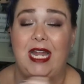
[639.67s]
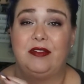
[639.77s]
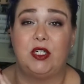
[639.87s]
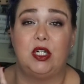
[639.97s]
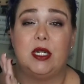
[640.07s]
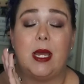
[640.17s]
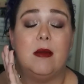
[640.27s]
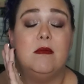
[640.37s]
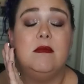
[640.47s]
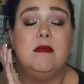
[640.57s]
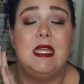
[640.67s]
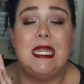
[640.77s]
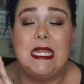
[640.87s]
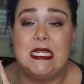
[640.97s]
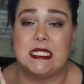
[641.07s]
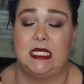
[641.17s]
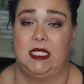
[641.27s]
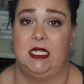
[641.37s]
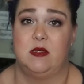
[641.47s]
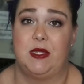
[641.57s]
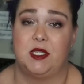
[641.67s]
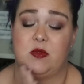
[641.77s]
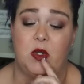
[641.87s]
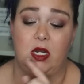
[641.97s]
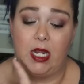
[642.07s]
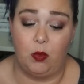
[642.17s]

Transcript: I've heard amazing things about this book.